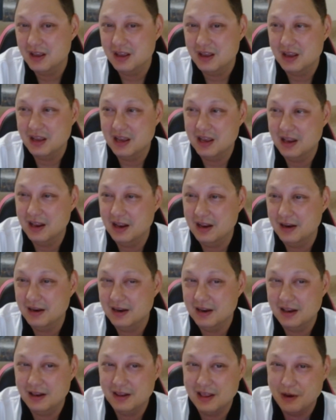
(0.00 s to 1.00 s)
and
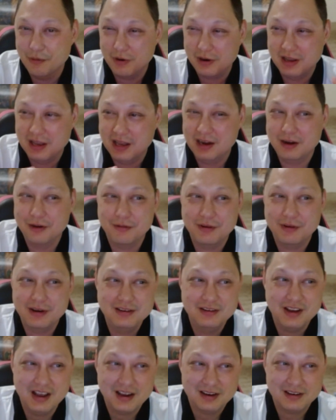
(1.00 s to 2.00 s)
they were getting
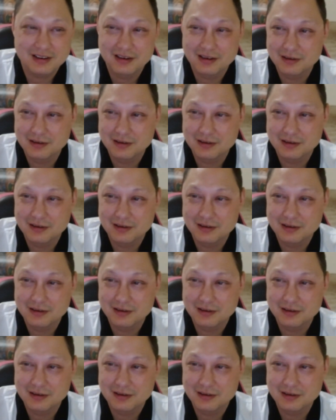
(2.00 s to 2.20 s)
rejected.